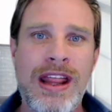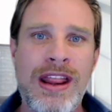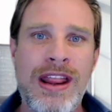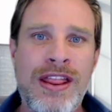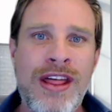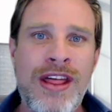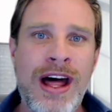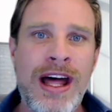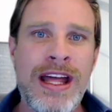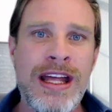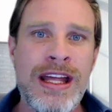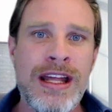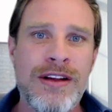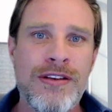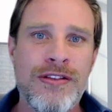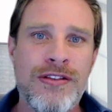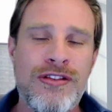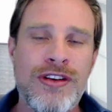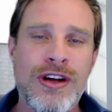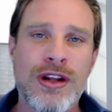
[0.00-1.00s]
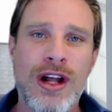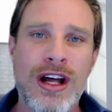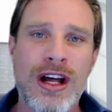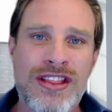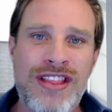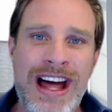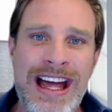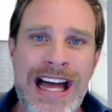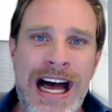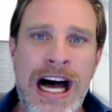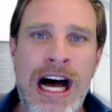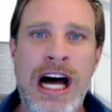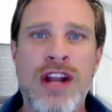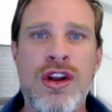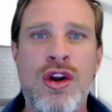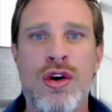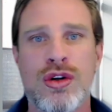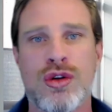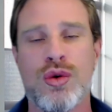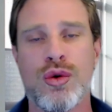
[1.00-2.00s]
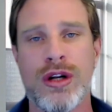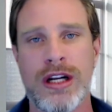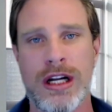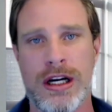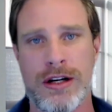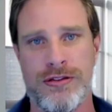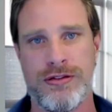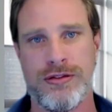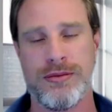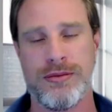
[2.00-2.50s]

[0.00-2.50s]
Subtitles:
they feel like they are not good enough.